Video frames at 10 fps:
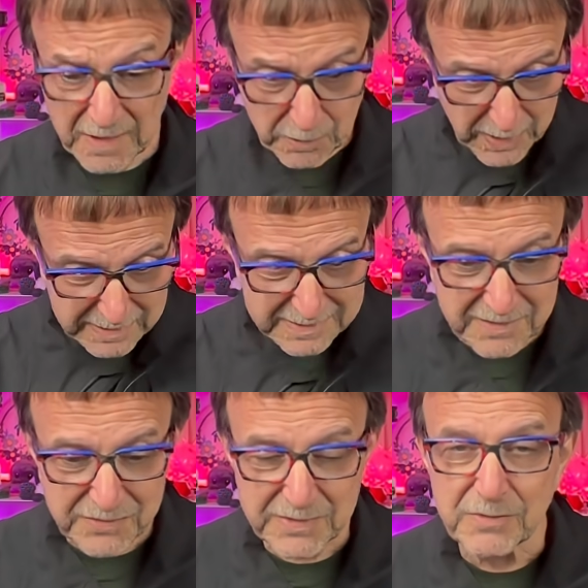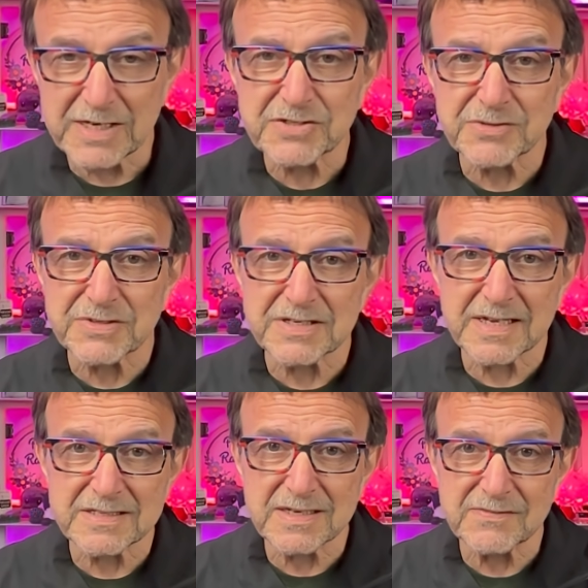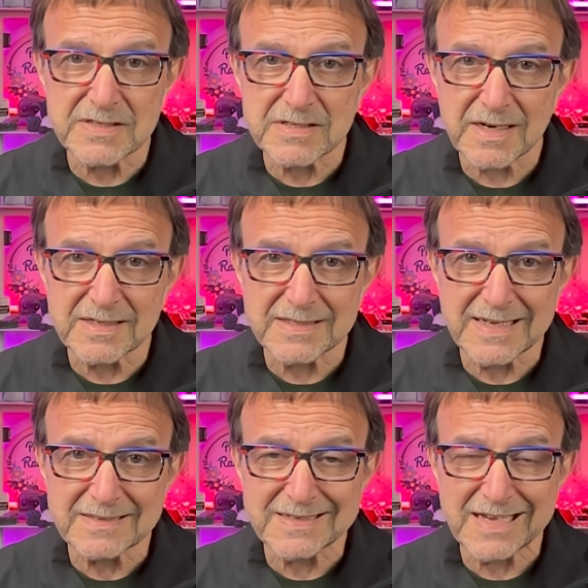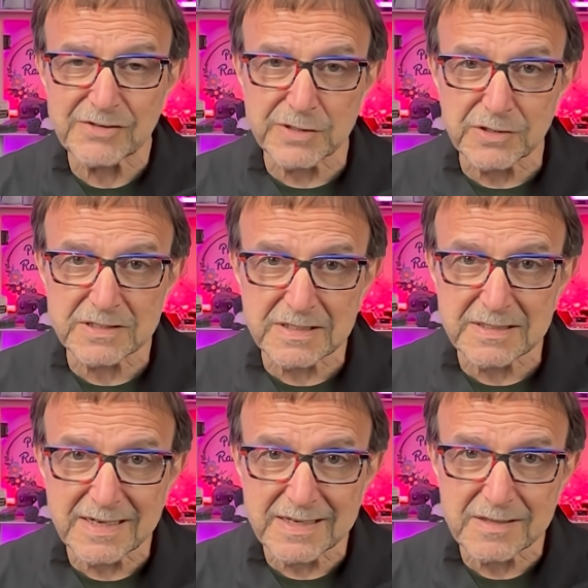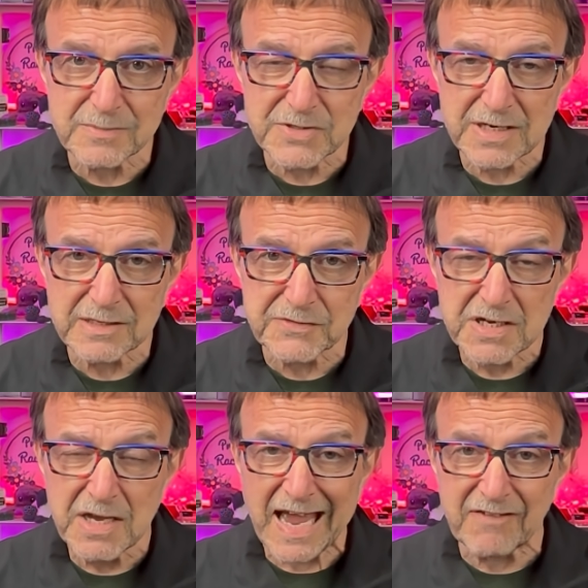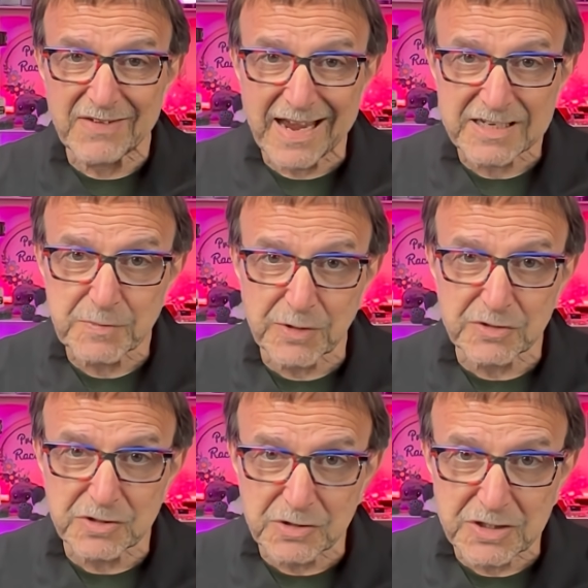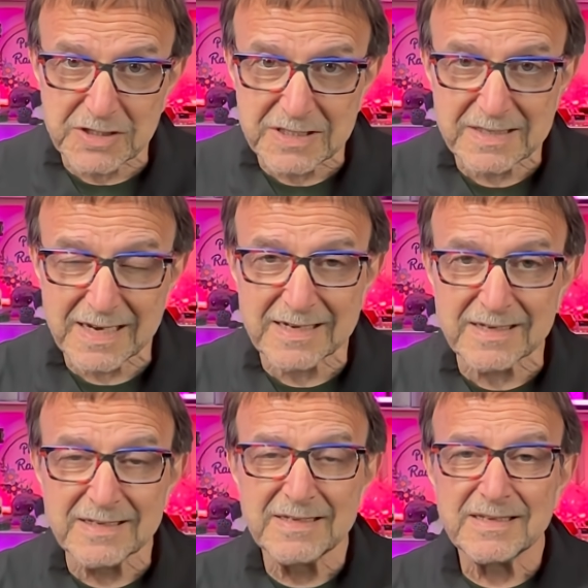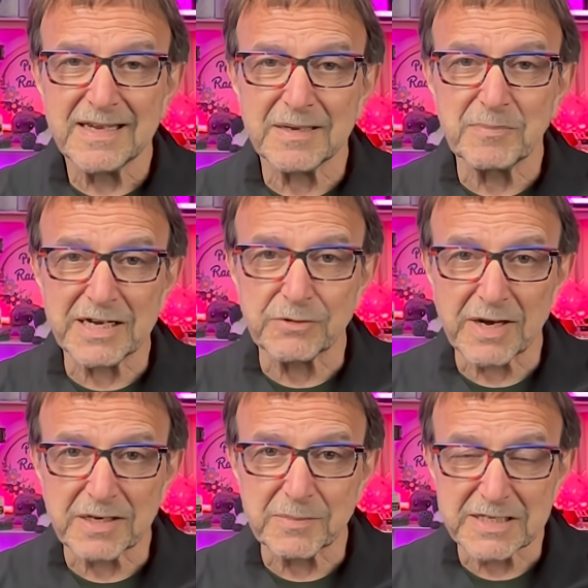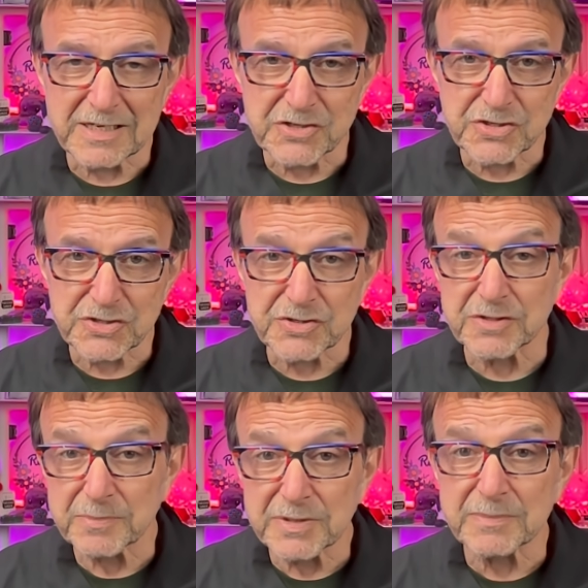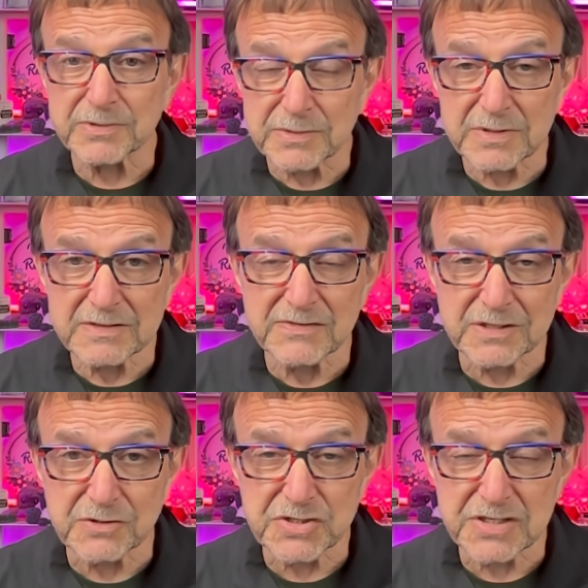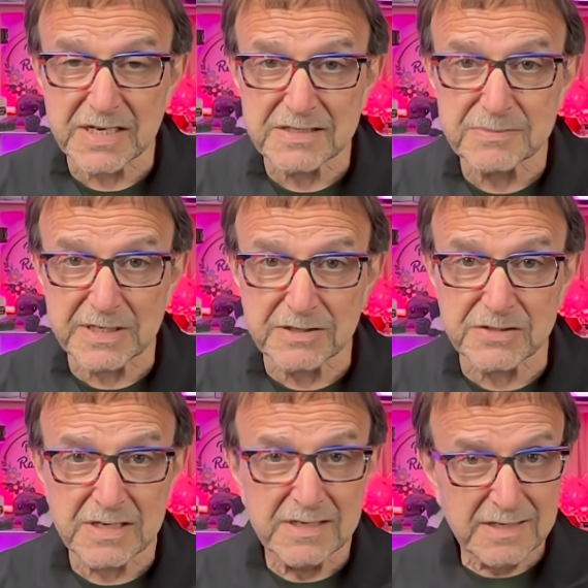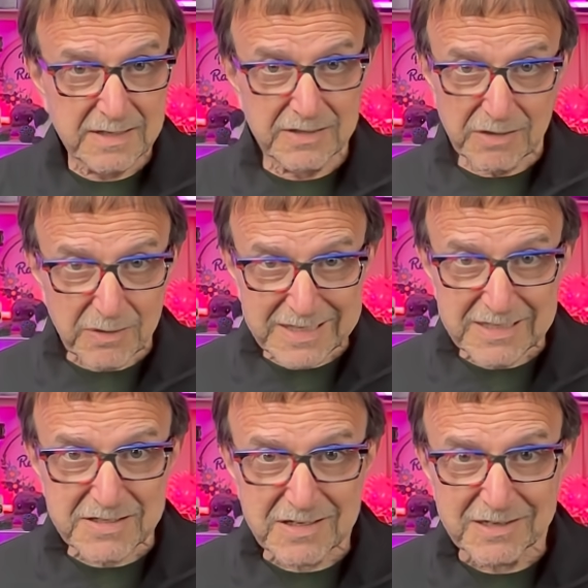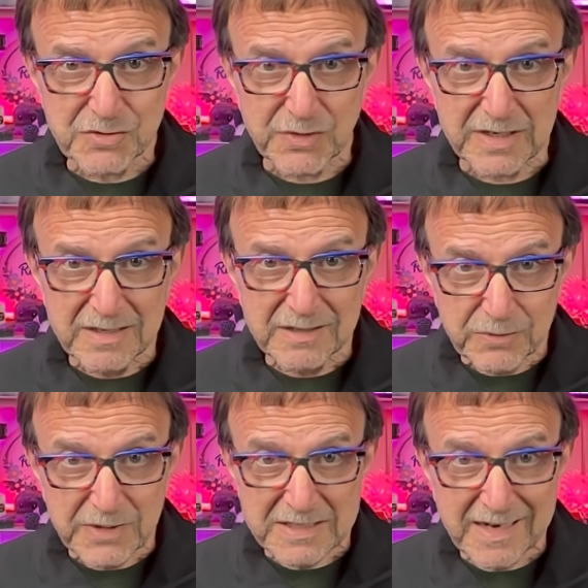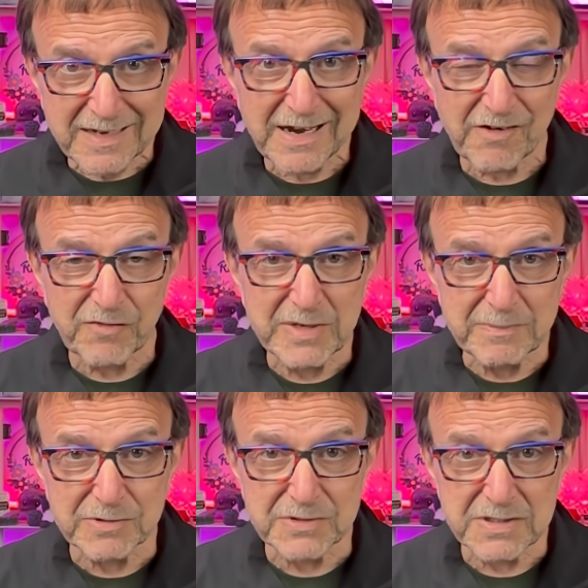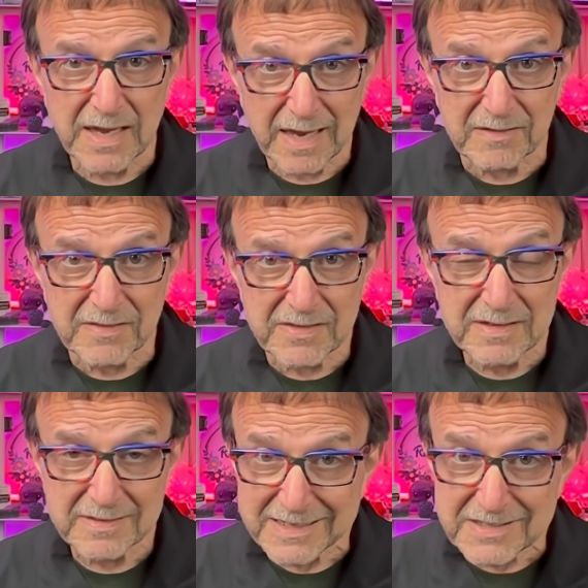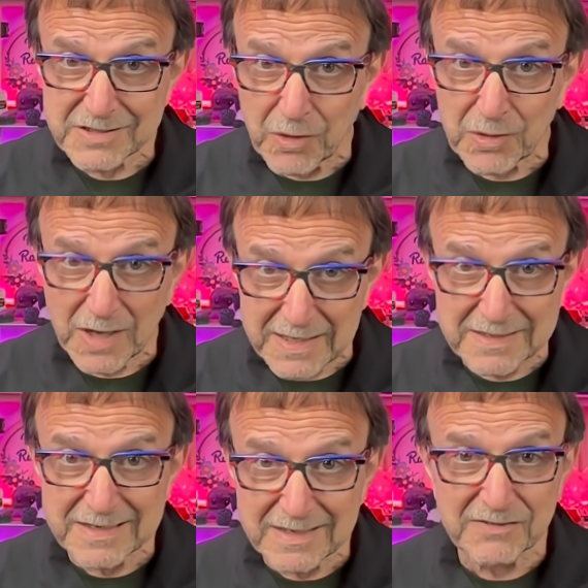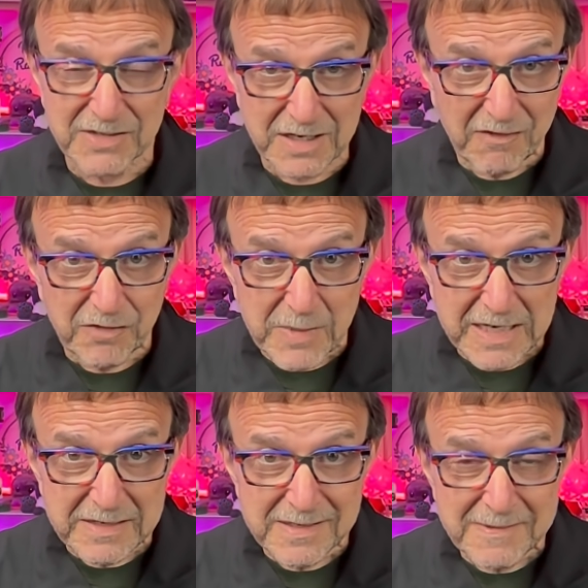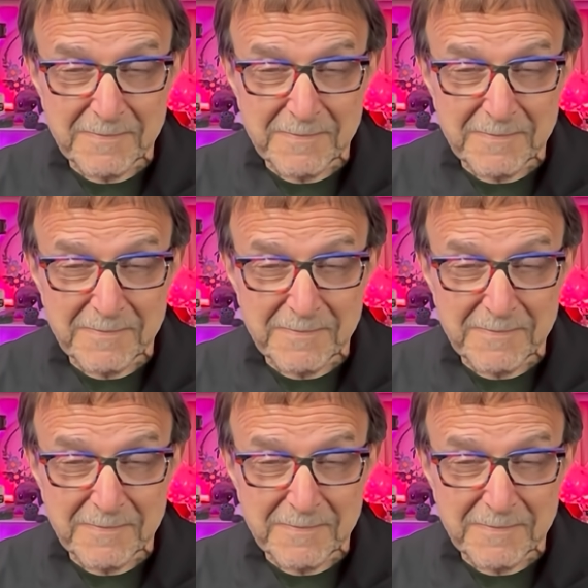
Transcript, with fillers: Well, the three Western states have decided to get together and look at the data themselves, have experts look at the data and make recommendations to the people who live in those states. Because, you know, in this country, we take care of people's health. That's the whole idea of a government.